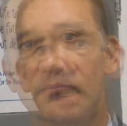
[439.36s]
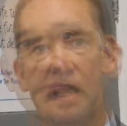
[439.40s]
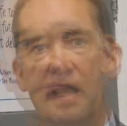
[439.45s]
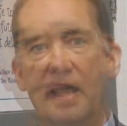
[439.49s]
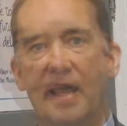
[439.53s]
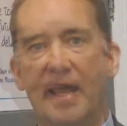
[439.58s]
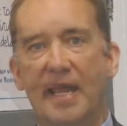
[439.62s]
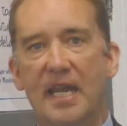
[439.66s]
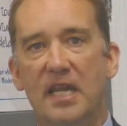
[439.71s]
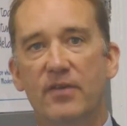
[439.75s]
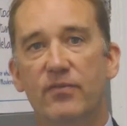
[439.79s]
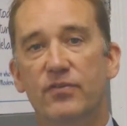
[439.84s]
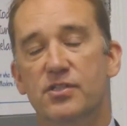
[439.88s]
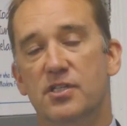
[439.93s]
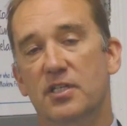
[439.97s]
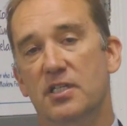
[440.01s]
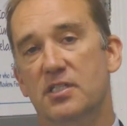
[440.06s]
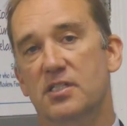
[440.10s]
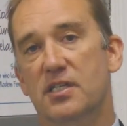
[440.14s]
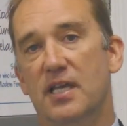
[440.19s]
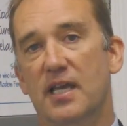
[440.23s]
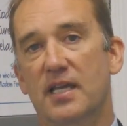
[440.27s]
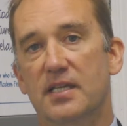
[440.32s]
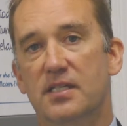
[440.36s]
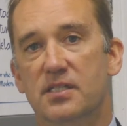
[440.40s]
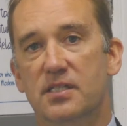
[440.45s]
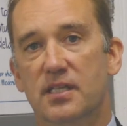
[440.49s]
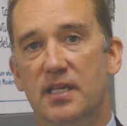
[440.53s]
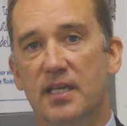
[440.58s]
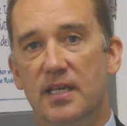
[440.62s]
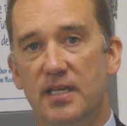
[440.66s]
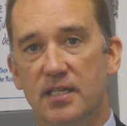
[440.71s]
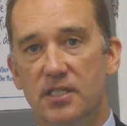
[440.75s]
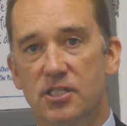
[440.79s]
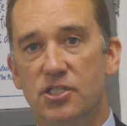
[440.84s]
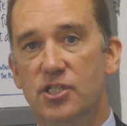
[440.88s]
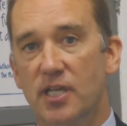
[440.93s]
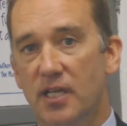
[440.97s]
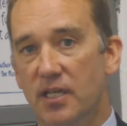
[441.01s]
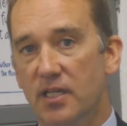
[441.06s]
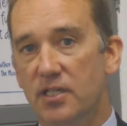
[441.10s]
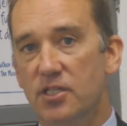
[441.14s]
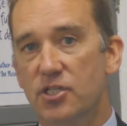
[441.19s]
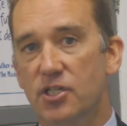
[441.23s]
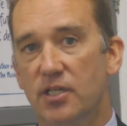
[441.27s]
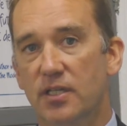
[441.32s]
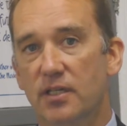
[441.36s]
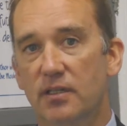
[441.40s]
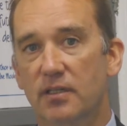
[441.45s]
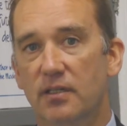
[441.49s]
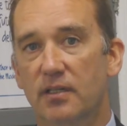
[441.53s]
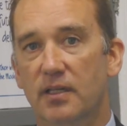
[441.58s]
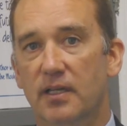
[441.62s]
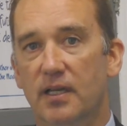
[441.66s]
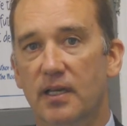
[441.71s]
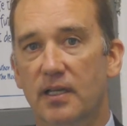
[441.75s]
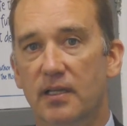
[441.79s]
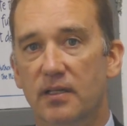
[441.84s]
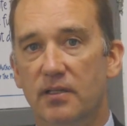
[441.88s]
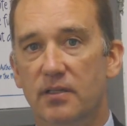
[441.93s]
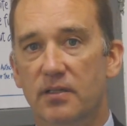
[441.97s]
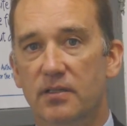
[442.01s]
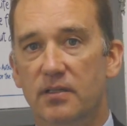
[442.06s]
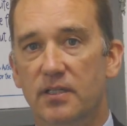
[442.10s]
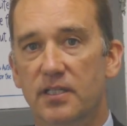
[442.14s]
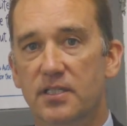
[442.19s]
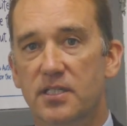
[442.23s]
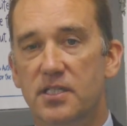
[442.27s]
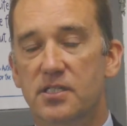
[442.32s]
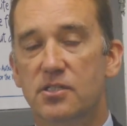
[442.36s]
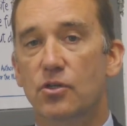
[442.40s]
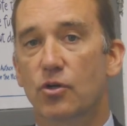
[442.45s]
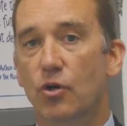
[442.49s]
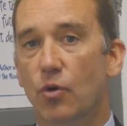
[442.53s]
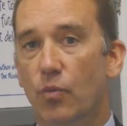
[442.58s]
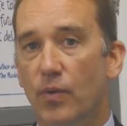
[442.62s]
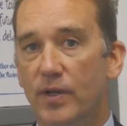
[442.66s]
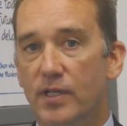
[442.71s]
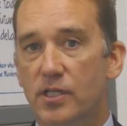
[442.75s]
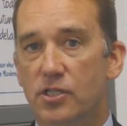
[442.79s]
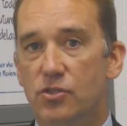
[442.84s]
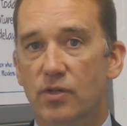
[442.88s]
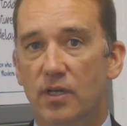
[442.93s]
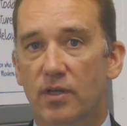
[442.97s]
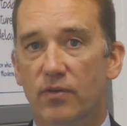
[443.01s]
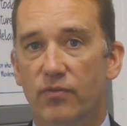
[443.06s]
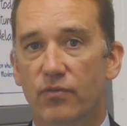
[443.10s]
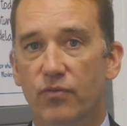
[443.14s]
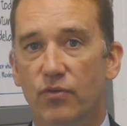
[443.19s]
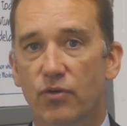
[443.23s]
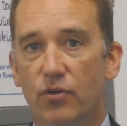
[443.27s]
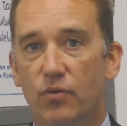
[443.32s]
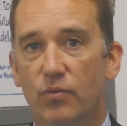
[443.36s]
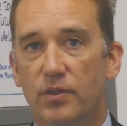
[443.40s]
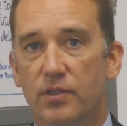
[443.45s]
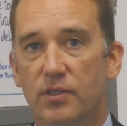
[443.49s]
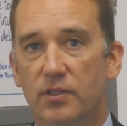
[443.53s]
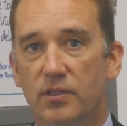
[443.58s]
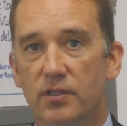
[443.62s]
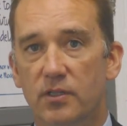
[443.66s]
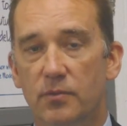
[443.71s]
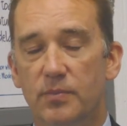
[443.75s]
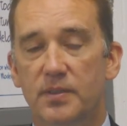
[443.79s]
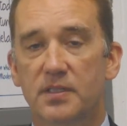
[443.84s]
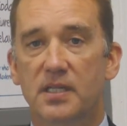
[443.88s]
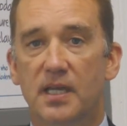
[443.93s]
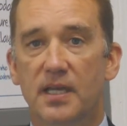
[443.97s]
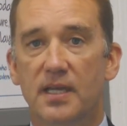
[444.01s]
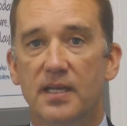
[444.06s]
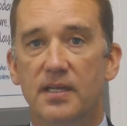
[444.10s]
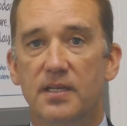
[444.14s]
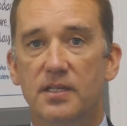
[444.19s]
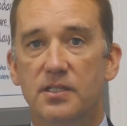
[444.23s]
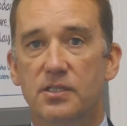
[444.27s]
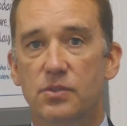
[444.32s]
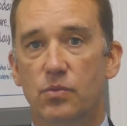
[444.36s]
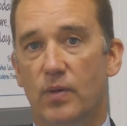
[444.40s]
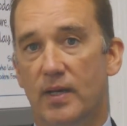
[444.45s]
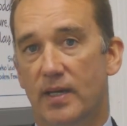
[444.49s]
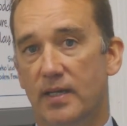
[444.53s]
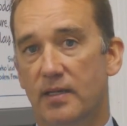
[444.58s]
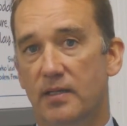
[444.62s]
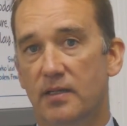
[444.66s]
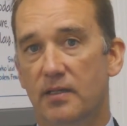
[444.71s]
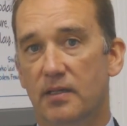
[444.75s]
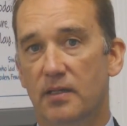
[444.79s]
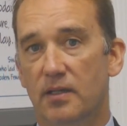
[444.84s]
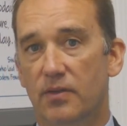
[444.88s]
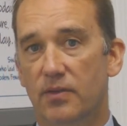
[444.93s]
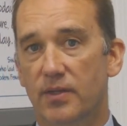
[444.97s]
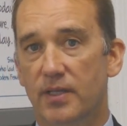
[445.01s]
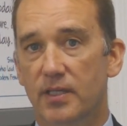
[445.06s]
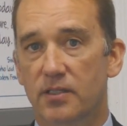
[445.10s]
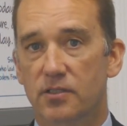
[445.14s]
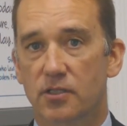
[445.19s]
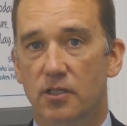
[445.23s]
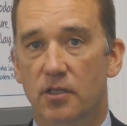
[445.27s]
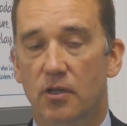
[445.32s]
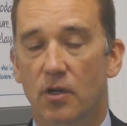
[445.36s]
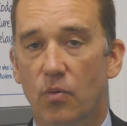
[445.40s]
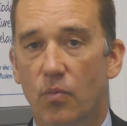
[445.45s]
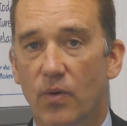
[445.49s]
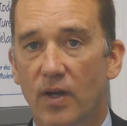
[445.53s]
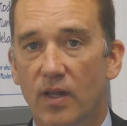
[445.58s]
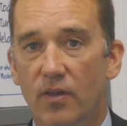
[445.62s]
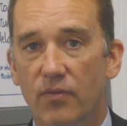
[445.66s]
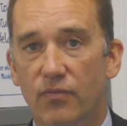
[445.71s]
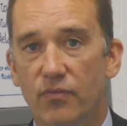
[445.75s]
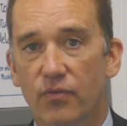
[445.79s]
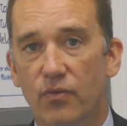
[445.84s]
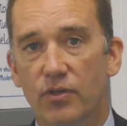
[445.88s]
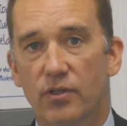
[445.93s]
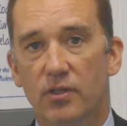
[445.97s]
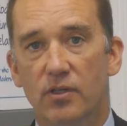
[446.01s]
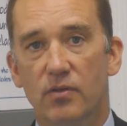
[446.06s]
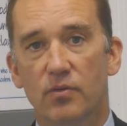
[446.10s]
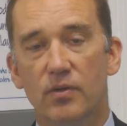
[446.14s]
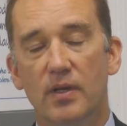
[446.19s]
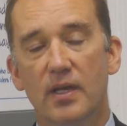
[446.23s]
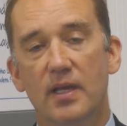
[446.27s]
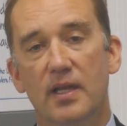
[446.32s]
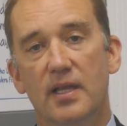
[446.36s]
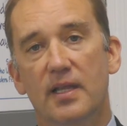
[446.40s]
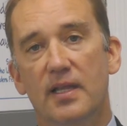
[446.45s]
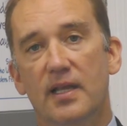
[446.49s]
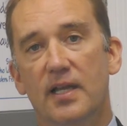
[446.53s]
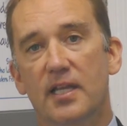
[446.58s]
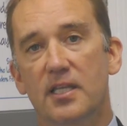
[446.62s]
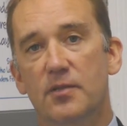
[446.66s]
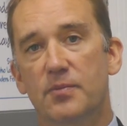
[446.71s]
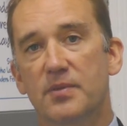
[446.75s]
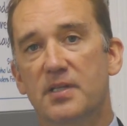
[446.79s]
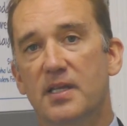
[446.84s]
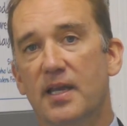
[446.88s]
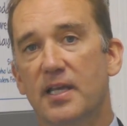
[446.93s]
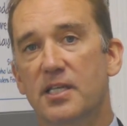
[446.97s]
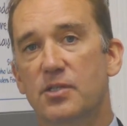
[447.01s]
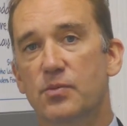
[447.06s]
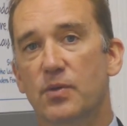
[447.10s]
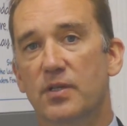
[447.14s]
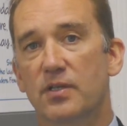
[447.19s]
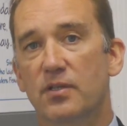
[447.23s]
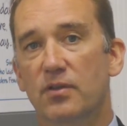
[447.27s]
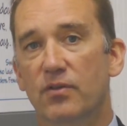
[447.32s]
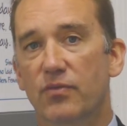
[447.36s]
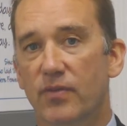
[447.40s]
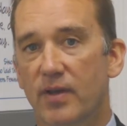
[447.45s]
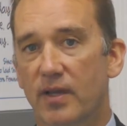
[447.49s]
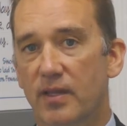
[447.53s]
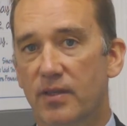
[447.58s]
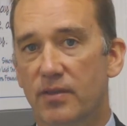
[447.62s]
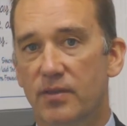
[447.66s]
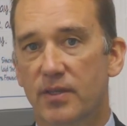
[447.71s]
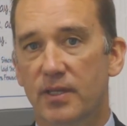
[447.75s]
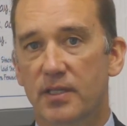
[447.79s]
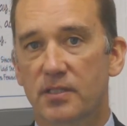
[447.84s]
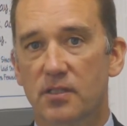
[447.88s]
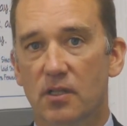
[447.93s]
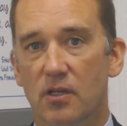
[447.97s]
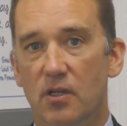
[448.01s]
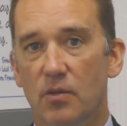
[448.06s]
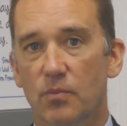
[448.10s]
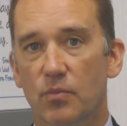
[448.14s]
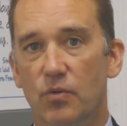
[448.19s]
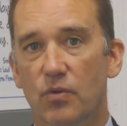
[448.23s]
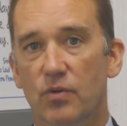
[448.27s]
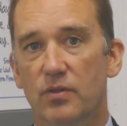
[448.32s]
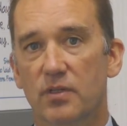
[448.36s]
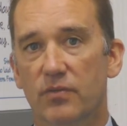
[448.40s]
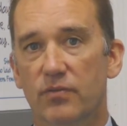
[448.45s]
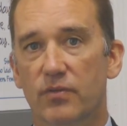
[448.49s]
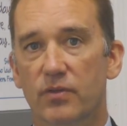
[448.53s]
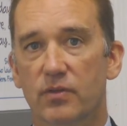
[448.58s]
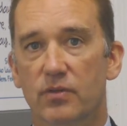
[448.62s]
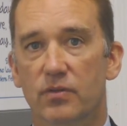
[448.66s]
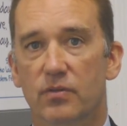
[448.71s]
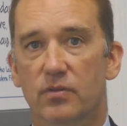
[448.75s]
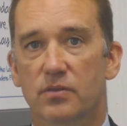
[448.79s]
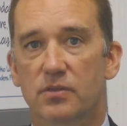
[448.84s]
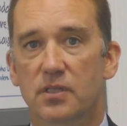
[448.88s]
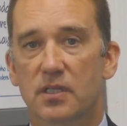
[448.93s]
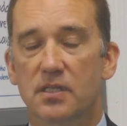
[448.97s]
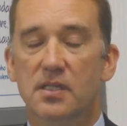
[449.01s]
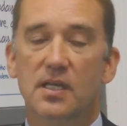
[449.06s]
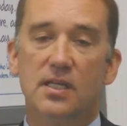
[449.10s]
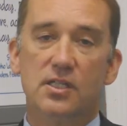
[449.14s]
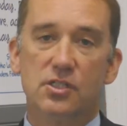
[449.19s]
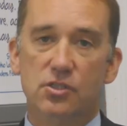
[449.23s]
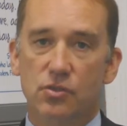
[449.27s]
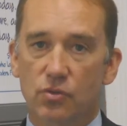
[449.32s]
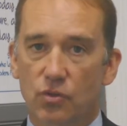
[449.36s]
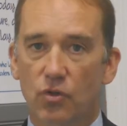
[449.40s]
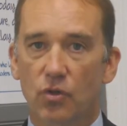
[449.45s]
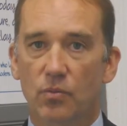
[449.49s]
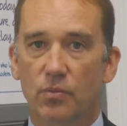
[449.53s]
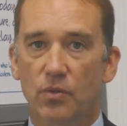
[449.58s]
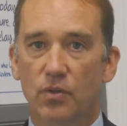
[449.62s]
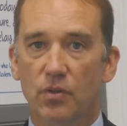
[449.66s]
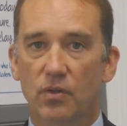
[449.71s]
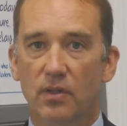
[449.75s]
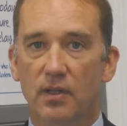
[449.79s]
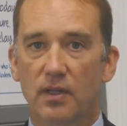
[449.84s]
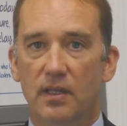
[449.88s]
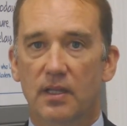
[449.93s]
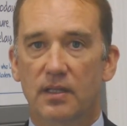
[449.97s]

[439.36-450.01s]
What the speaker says: A-level success is challenging, and it isn't always straightforward, and there'll be days when things are going well for you, and there'll be days when you'll find things a lot more difficult. And that's normal.